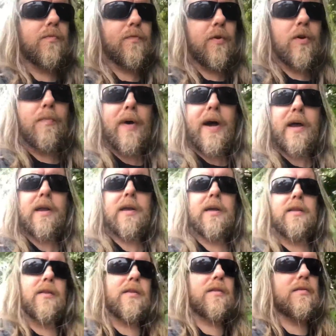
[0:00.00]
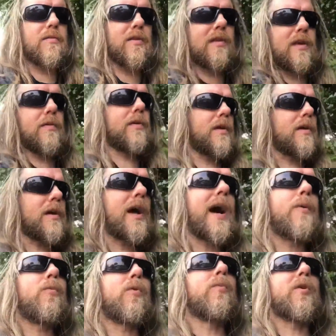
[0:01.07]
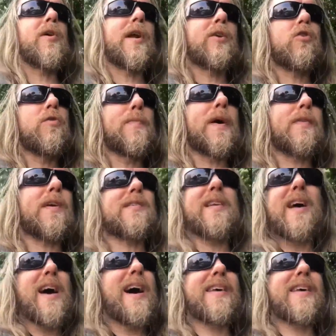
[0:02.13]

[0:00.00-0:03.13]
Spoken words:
for a bike and see what can I do about this.